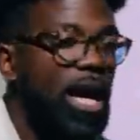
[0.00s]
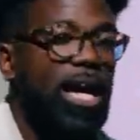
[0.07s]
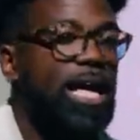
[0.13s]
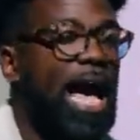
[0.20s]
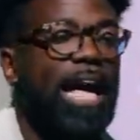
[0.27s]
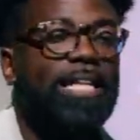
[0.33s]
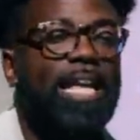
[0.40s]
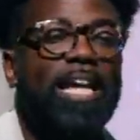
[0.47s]

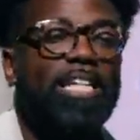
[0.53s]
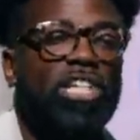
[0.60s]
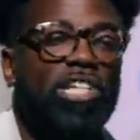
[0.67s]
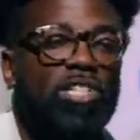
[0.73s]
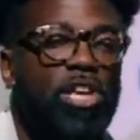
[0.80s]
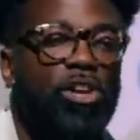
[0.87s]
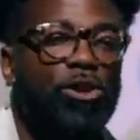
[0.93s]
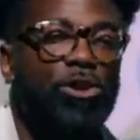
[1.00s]
God didn't just
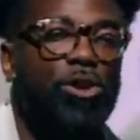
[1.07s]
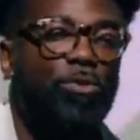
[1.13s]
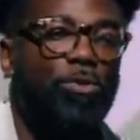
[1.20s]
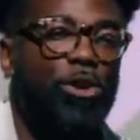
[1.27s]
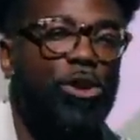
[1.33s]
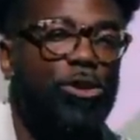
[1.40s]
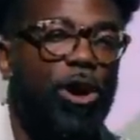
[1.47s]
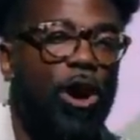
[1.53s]
heal you for
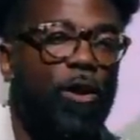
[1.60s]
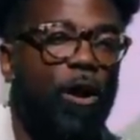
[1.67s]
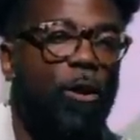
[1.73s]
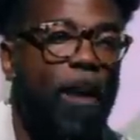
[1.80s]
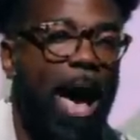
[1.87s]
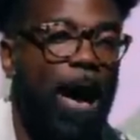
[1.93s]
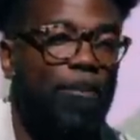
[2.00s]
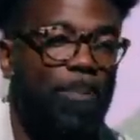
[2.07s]
you to go home
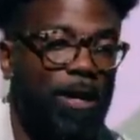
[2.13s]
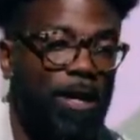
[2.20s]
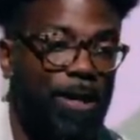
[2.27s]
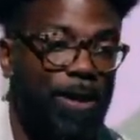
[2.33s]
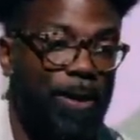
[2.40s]
happy.